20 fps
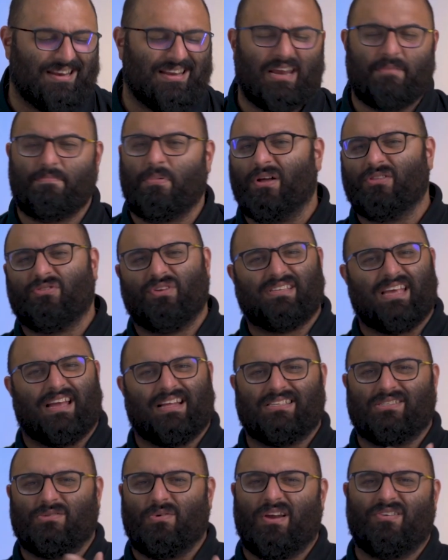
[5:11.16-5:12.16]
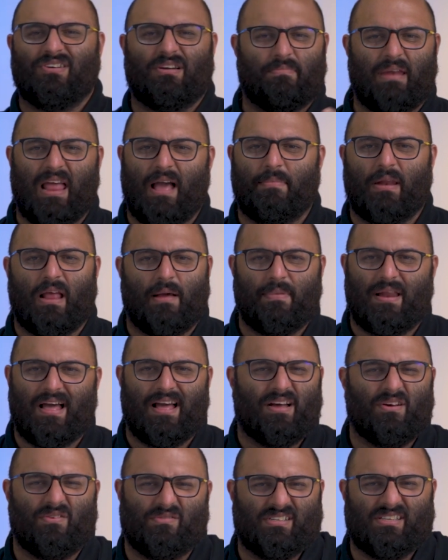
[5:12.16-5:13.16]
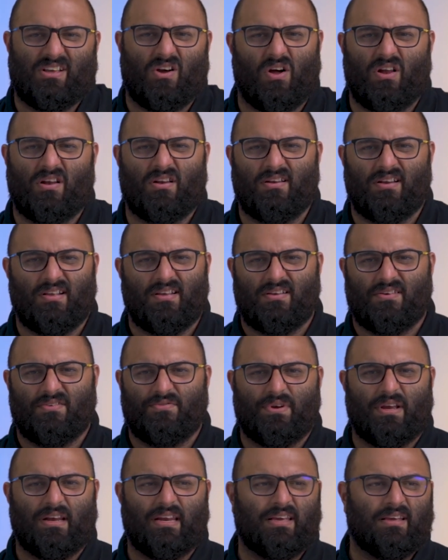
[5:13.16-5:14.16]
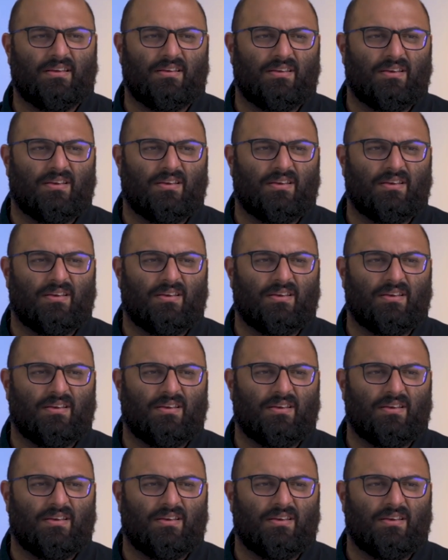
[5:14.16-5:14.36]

8.3 seconds to 100, blah, blah, blah. These are all really